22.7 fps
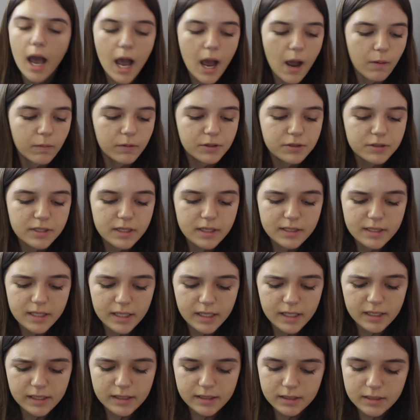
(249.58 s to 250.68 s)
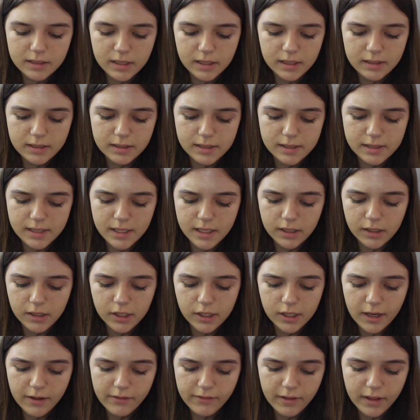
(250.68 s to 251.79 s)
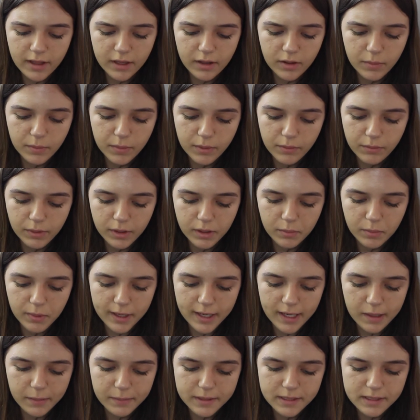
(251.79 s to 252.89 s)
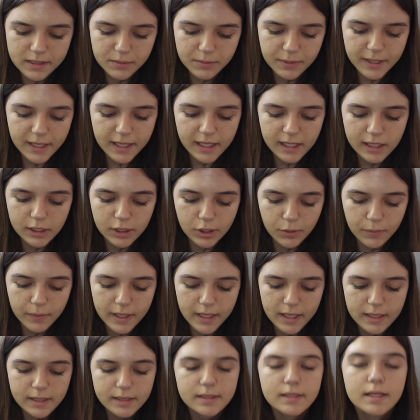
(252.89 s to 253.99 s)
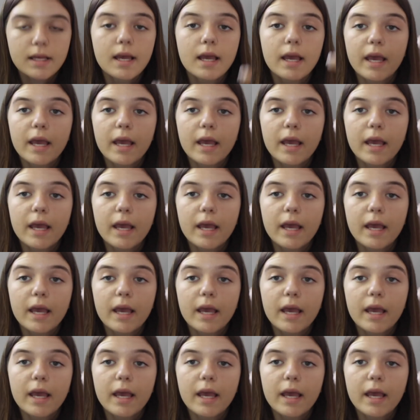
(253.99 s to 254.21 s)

would use it as like a concealer. I feel like it would be really pretty because it's pretty like luminous.